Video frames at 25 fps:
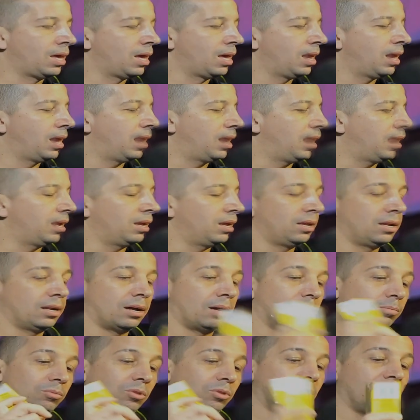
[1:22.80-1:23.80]
And I'm
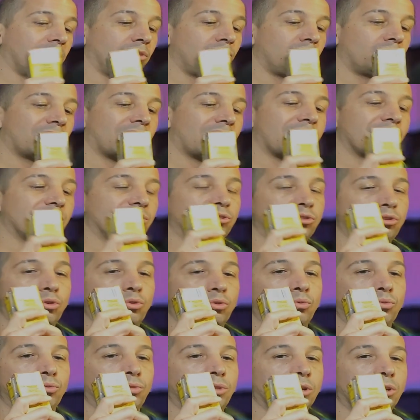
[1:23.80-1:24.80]
letting you guys know
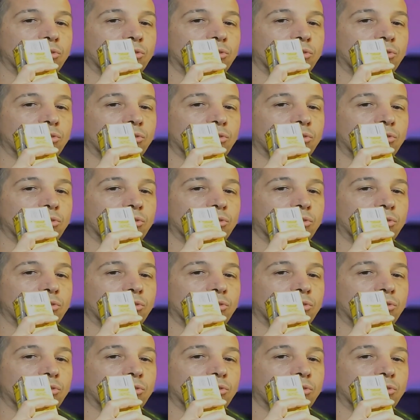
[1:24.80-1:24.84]
there's